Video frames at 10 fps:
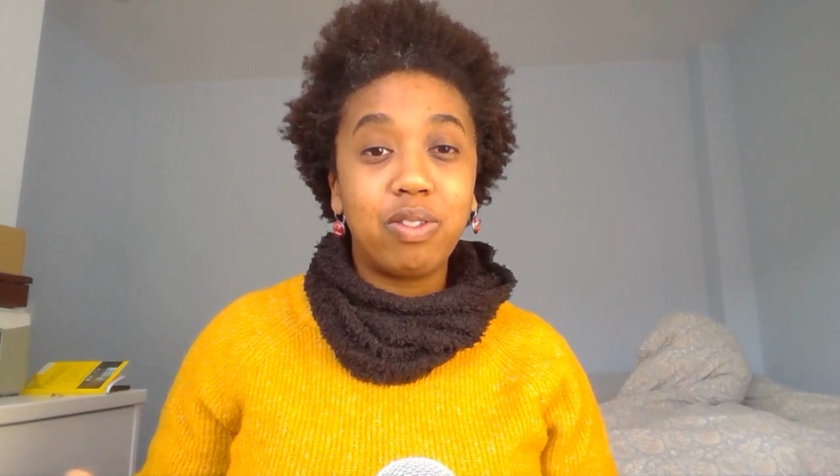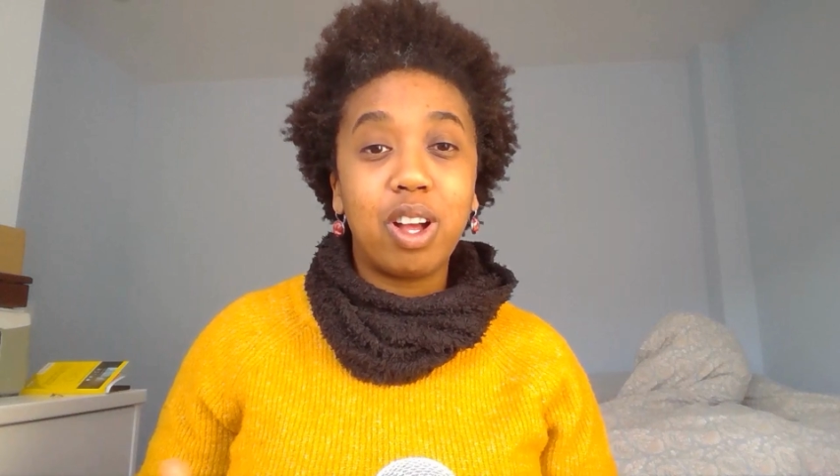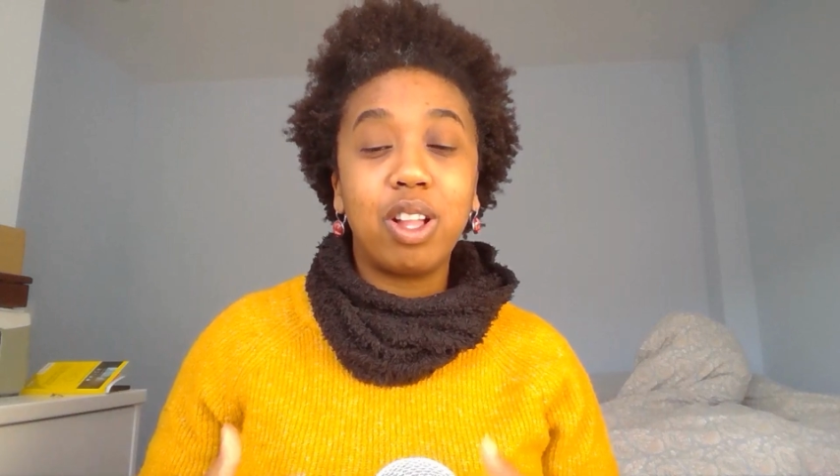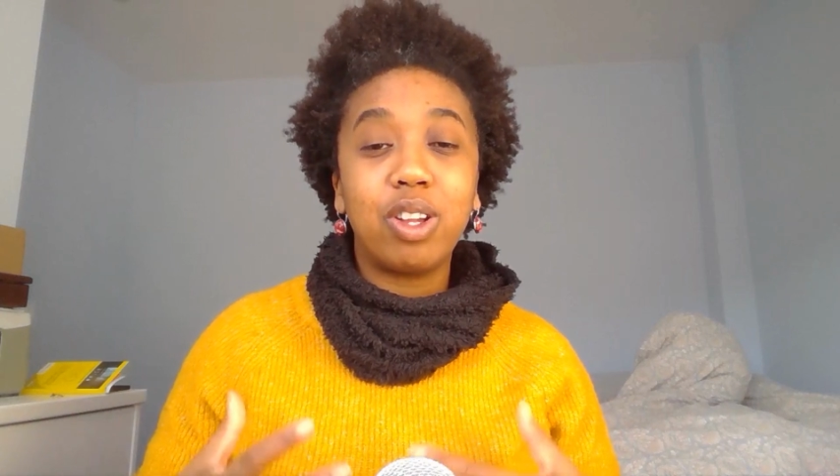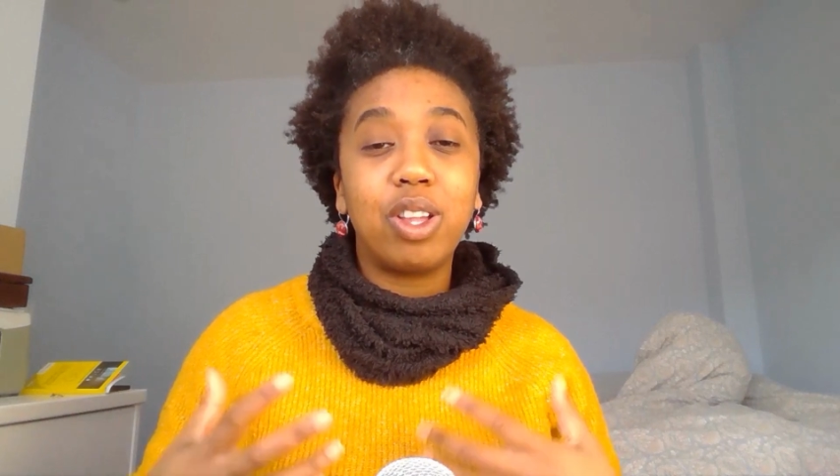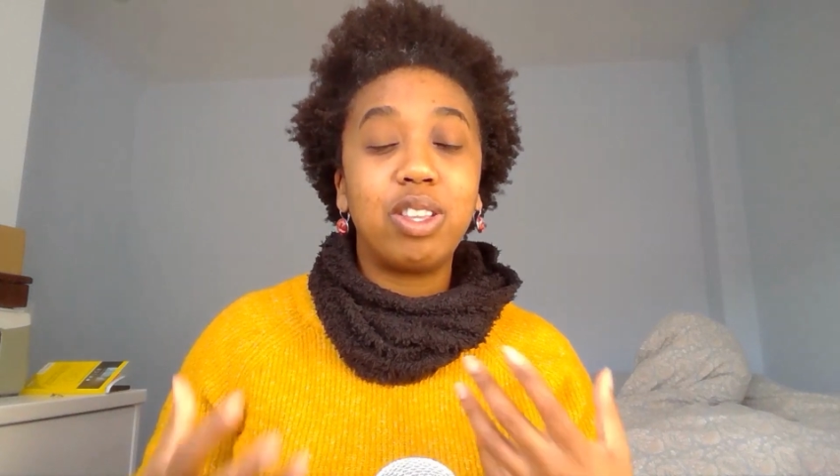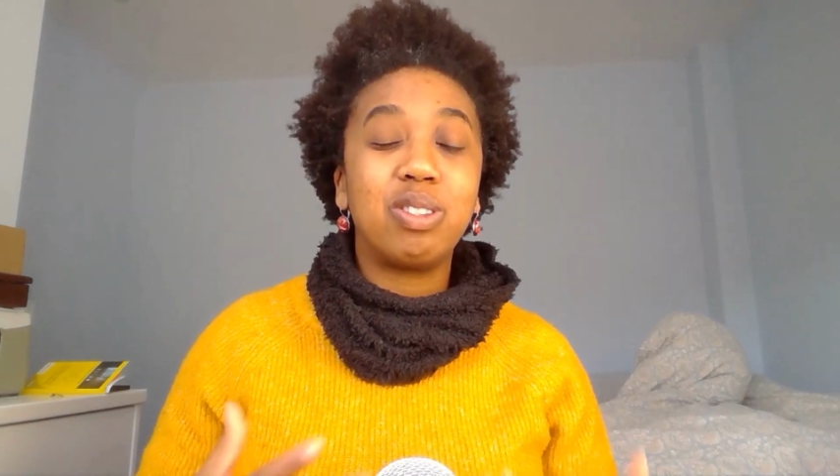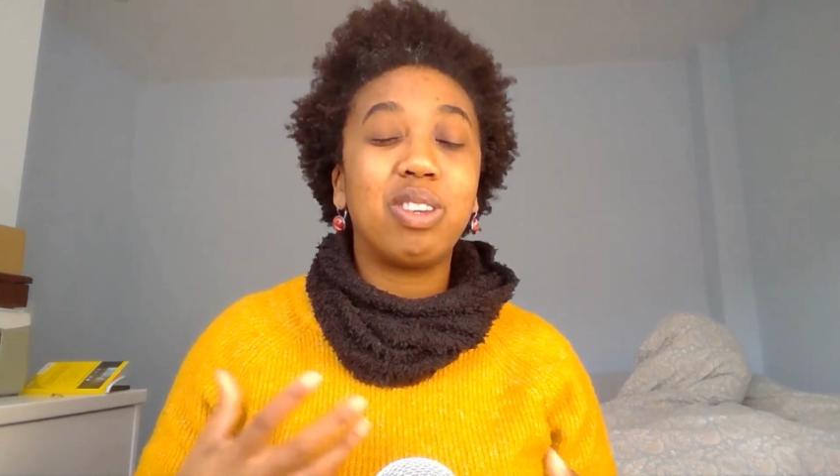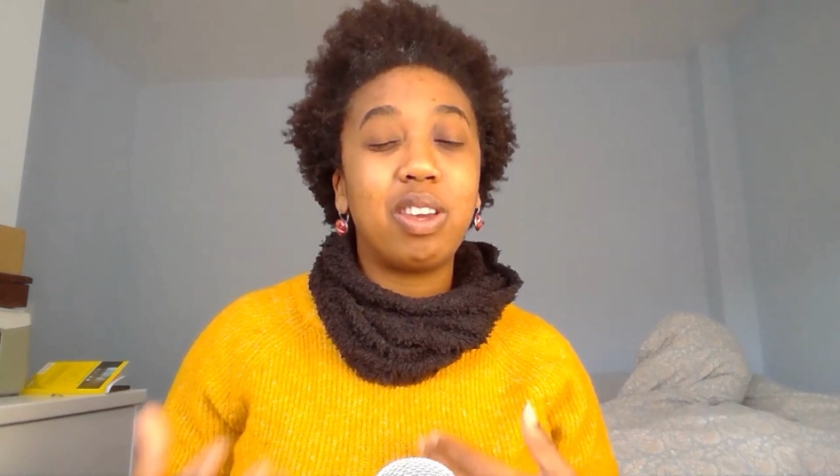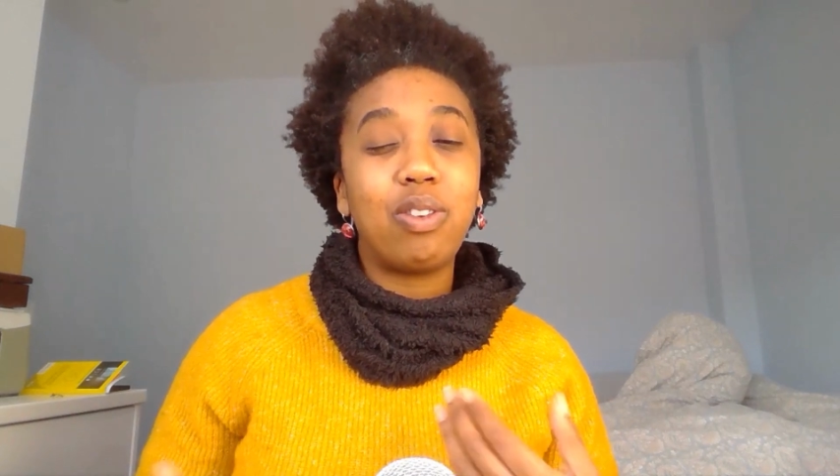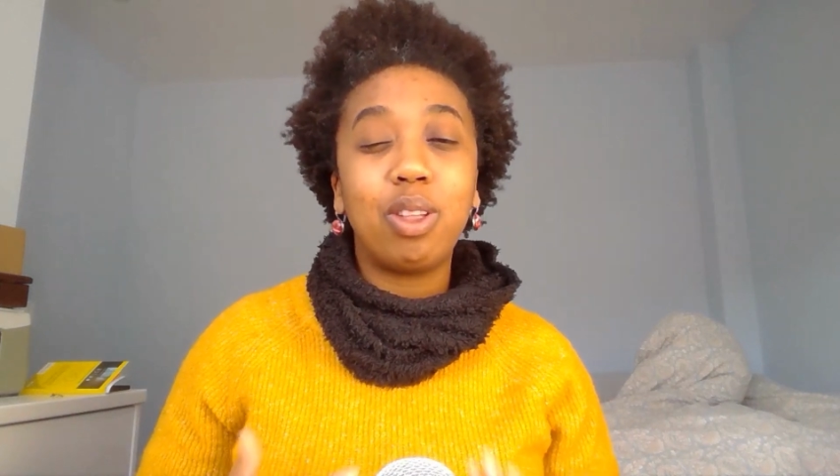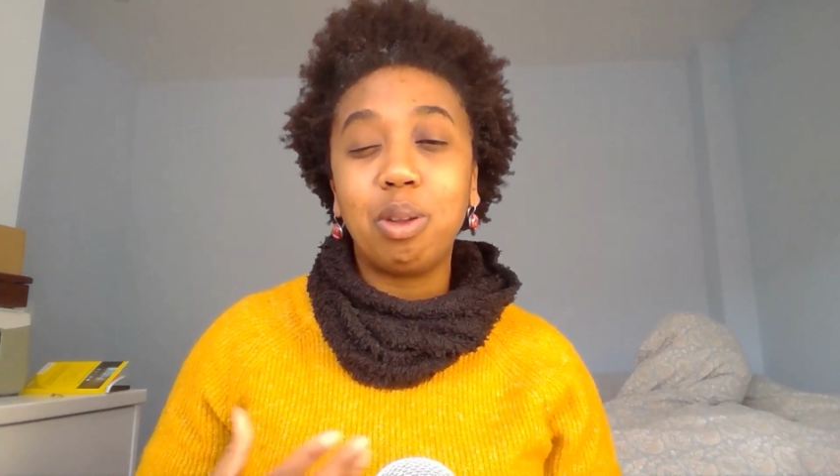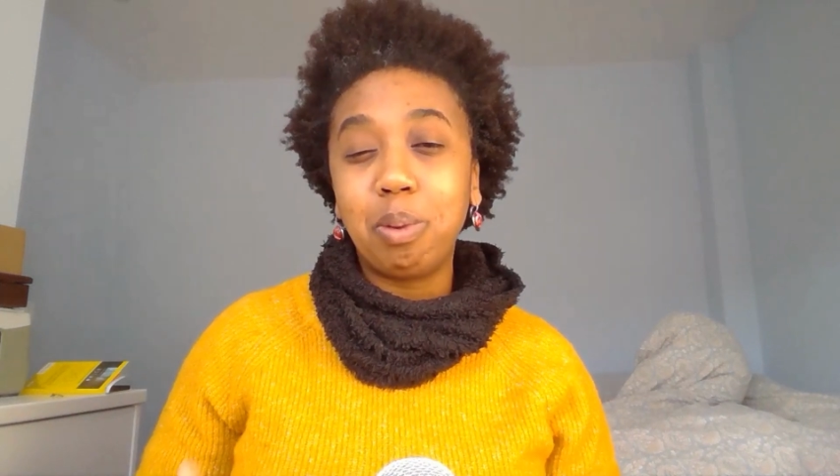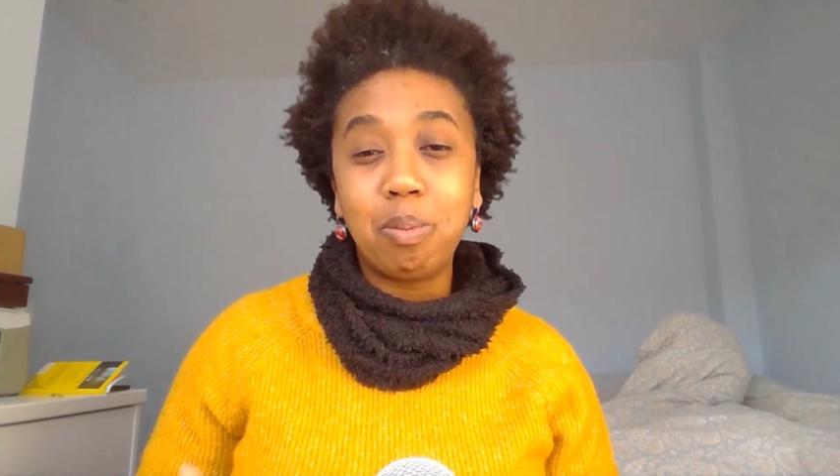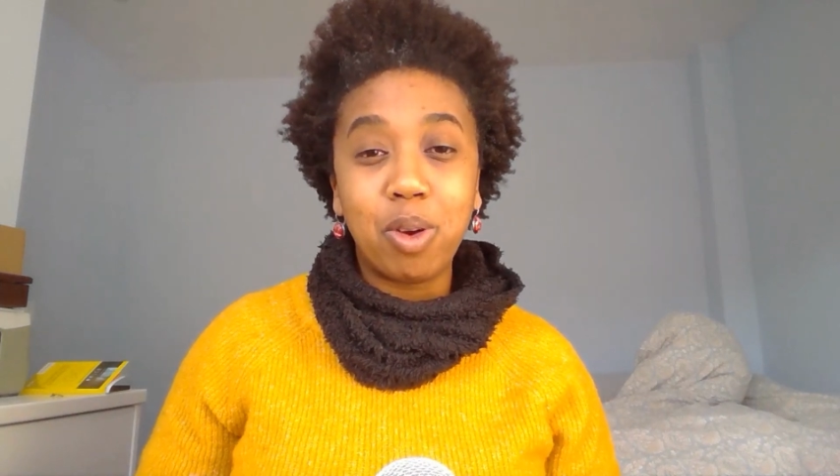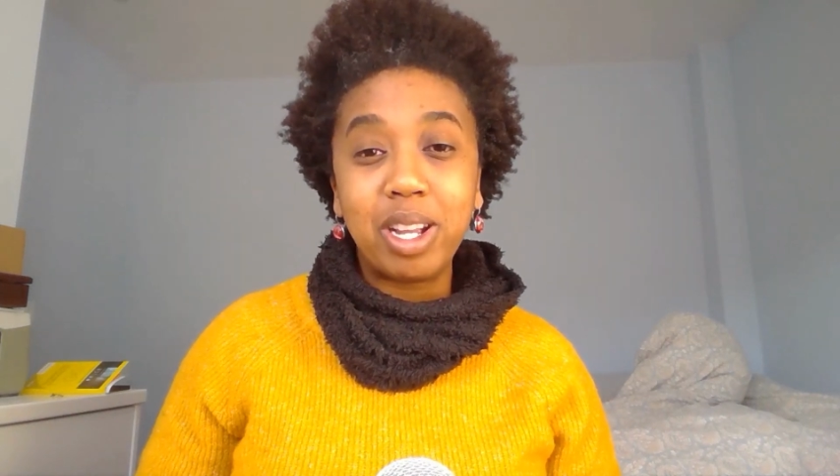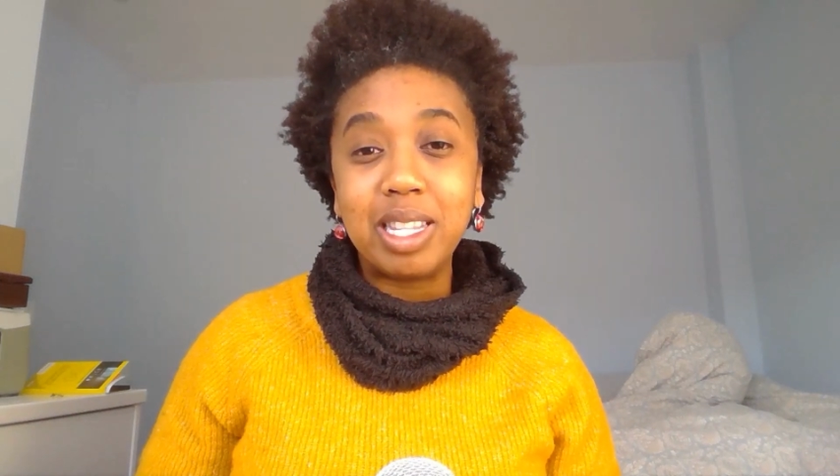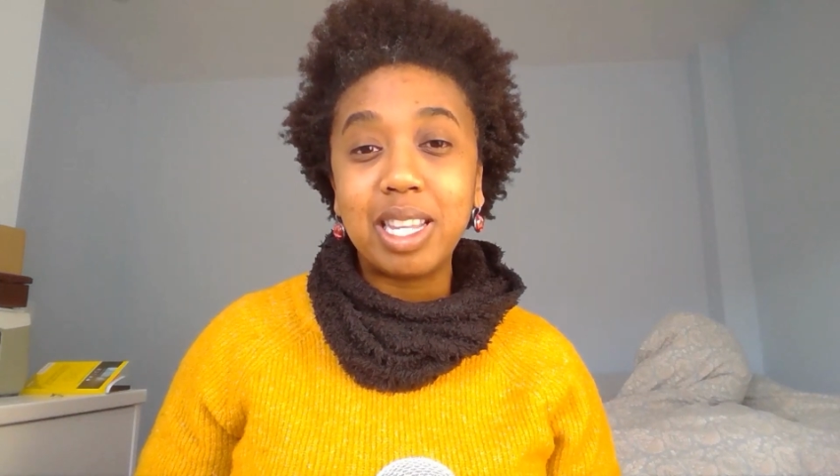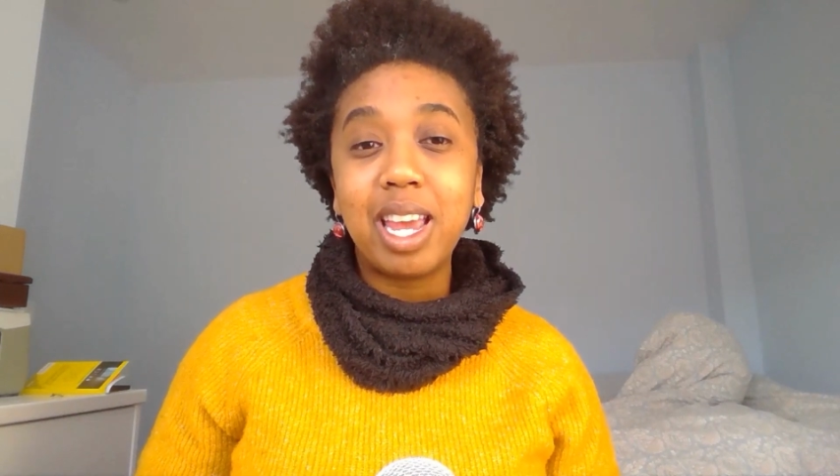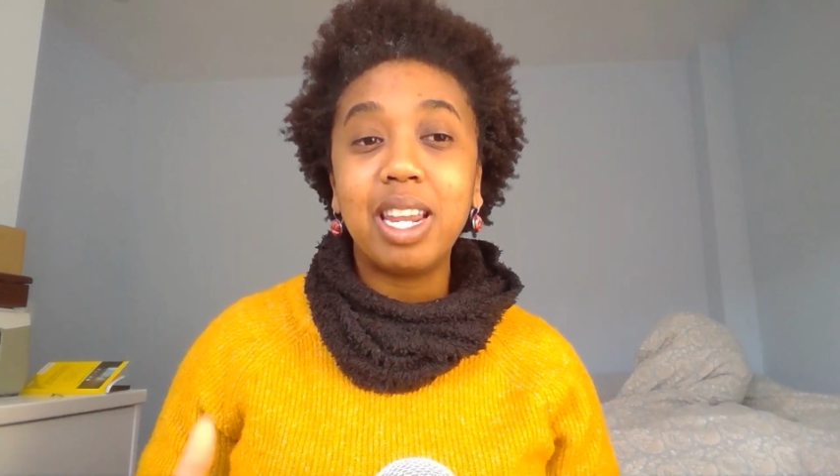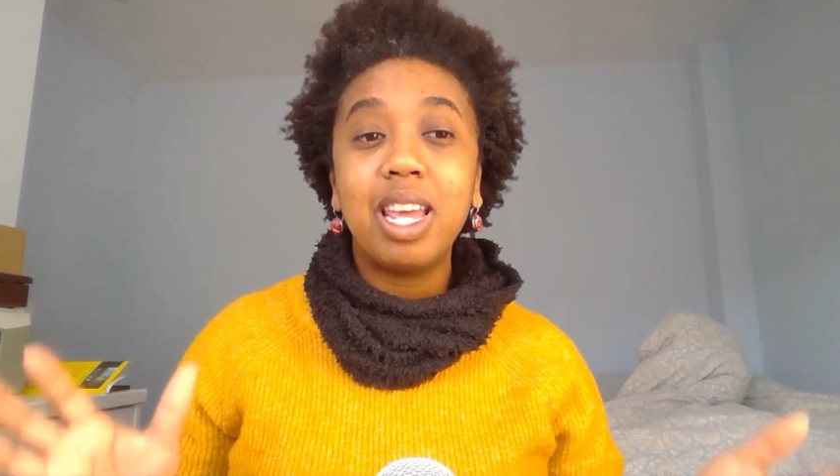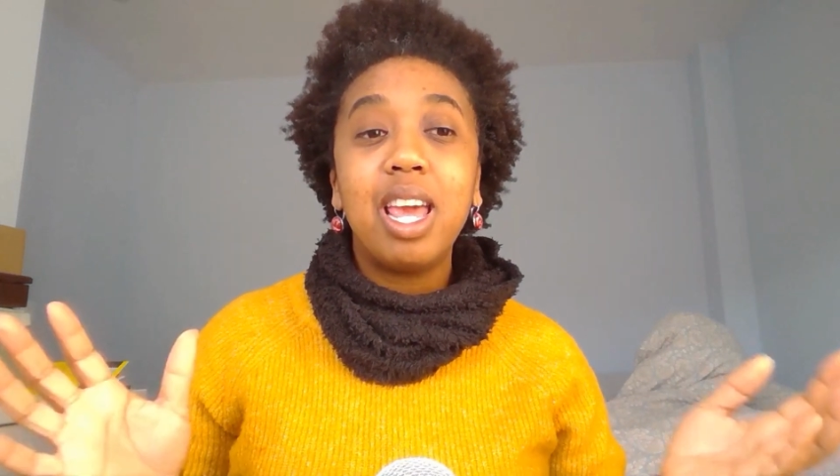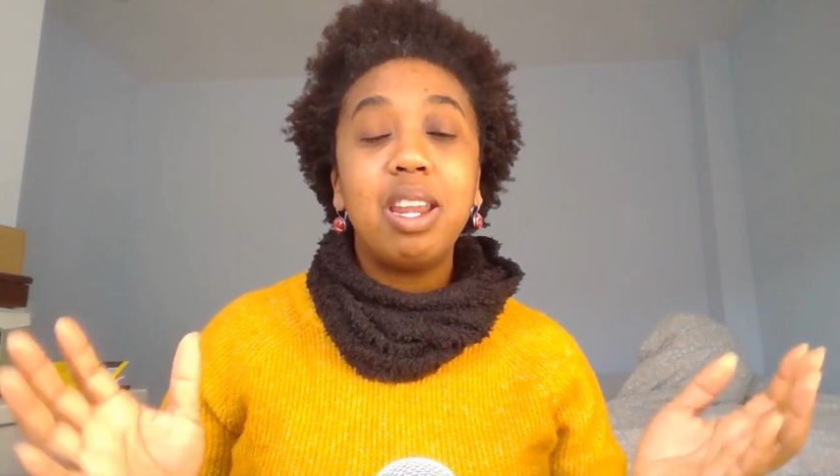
of color, this will give you a little bit more insight.